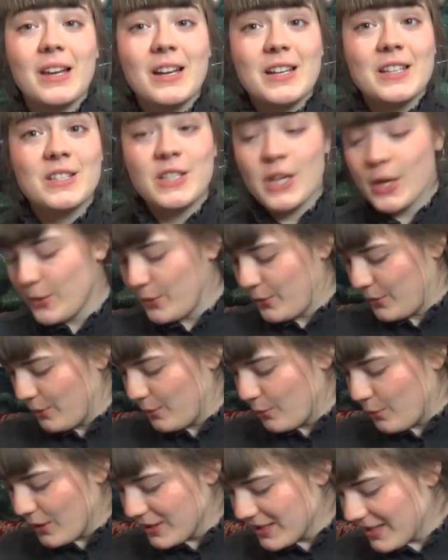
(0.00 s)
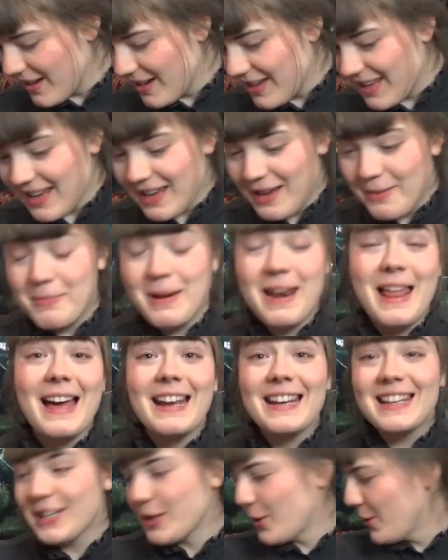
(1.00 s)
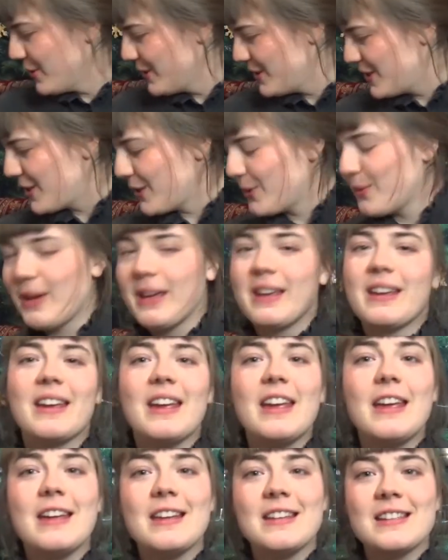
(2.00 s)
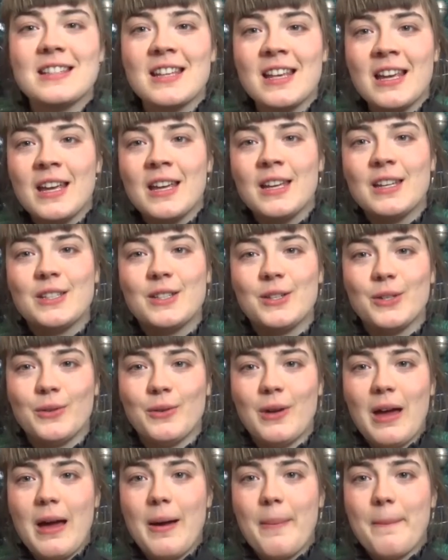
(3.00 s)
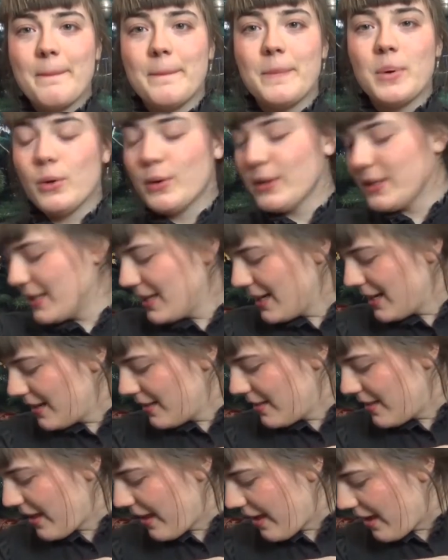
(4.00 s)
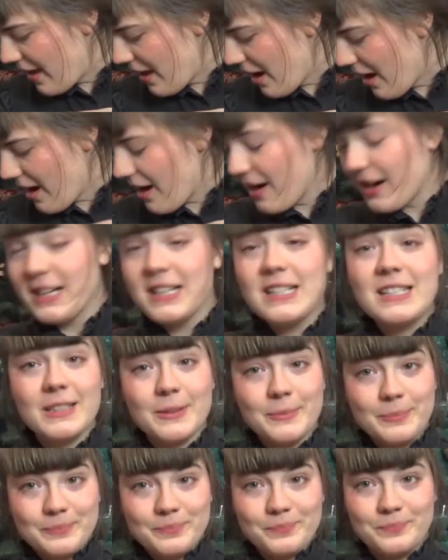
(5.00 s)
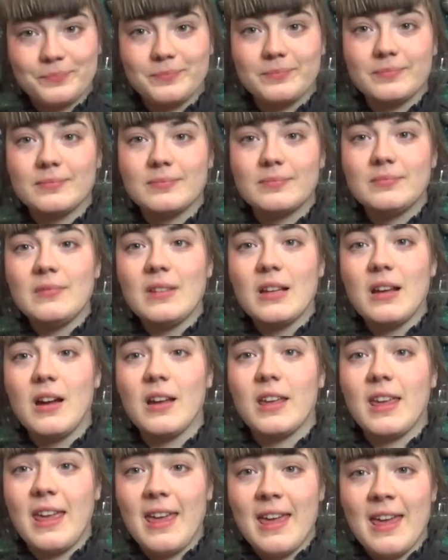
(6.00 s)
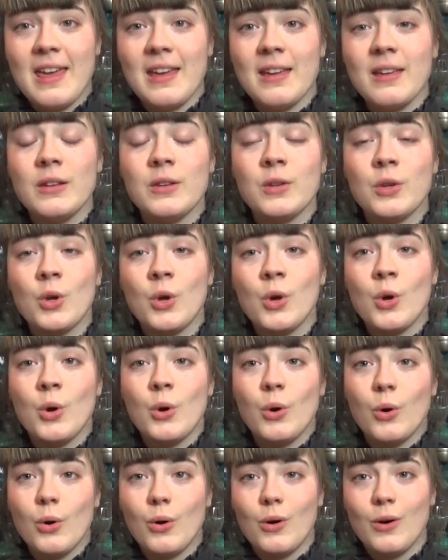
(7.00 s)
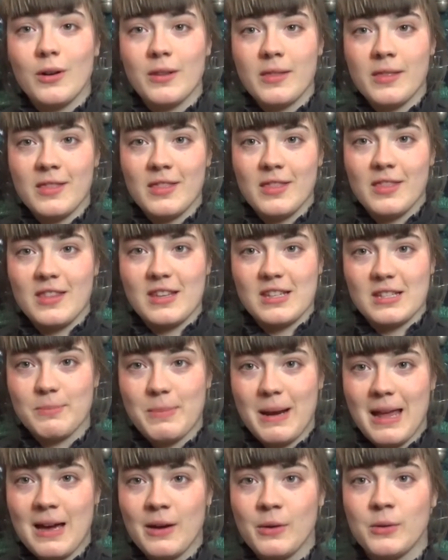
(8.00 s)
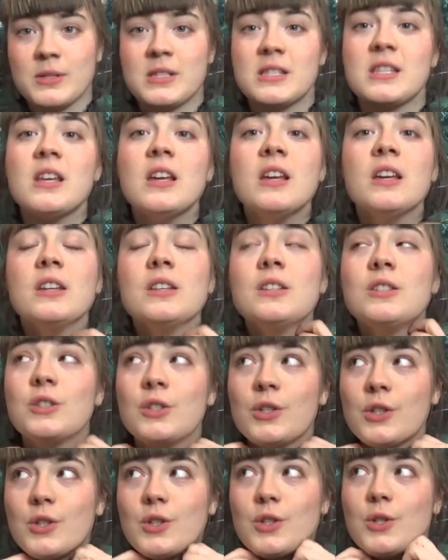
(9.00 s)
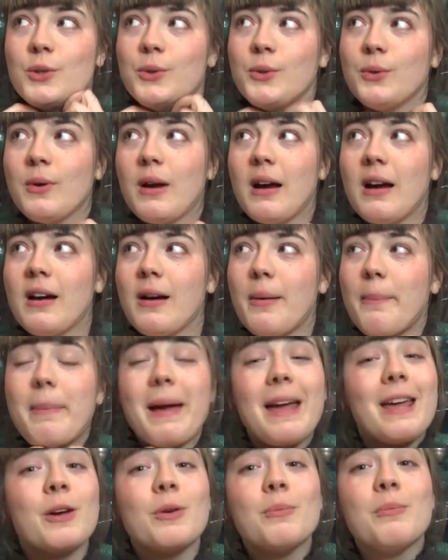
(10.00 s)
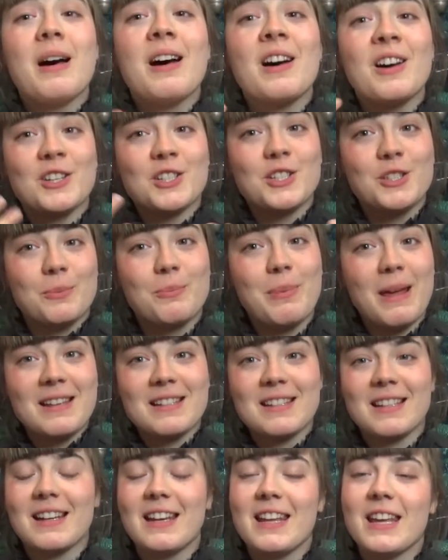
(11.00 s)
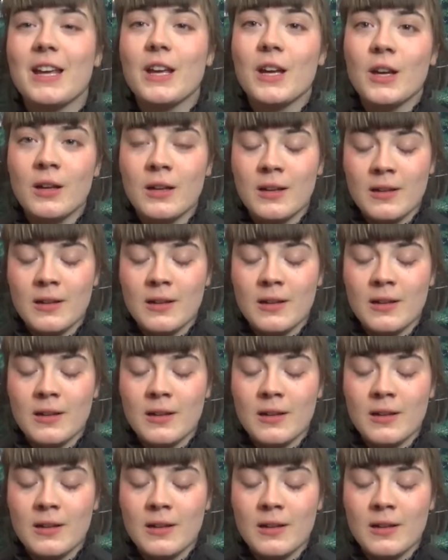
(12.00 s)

So what I plan on doing is to put the heart here on this blouse to pay homage basically